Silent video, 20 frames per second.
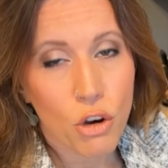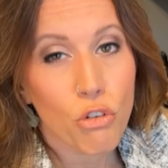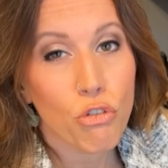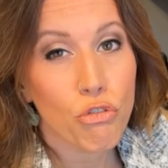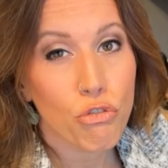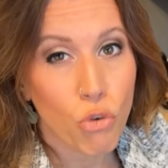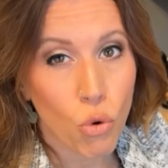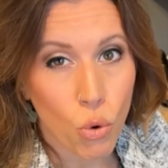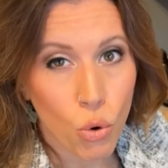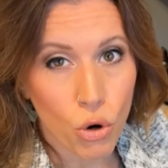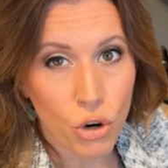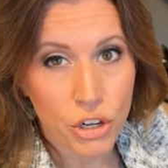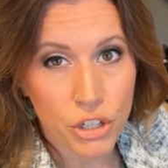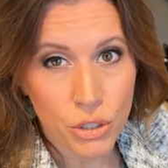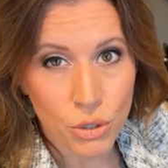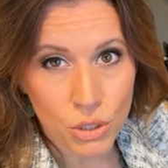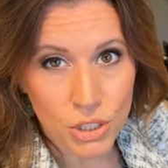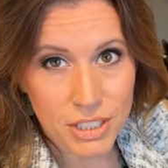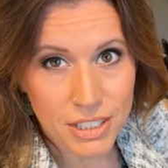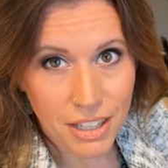for
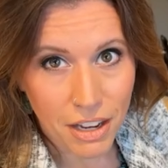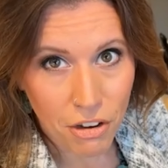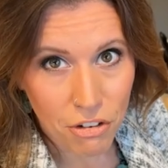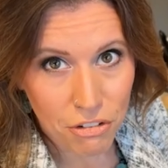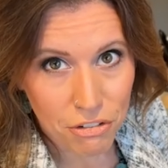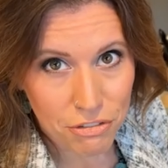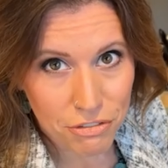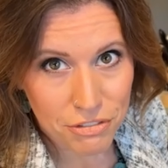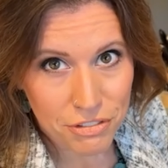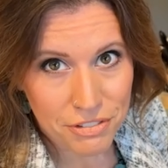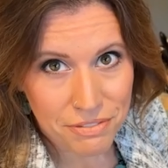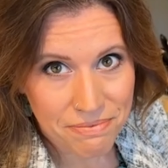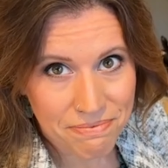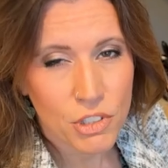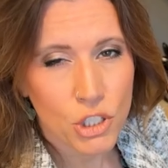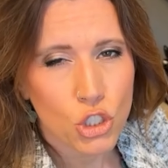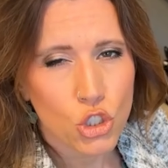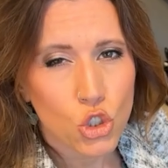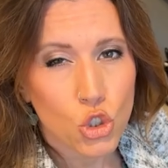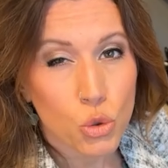yourself.
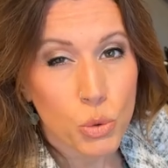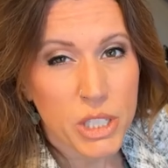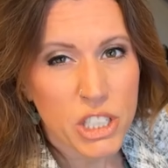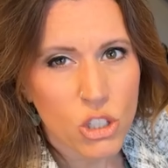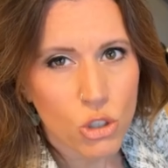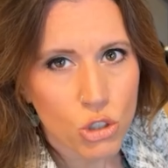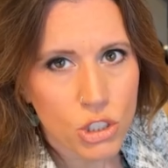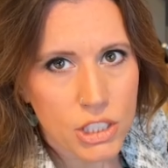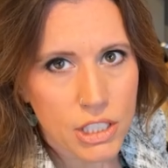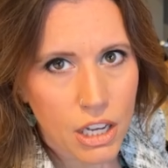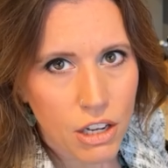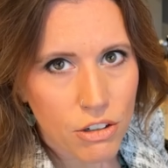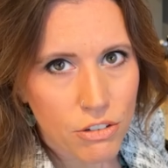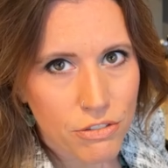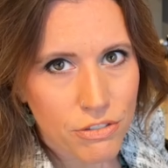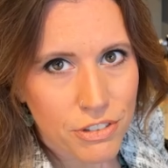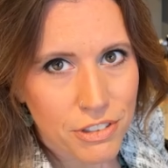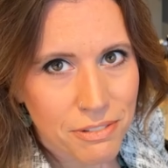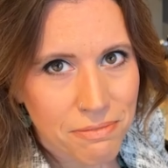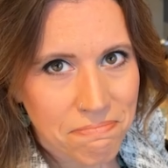Treat yourself.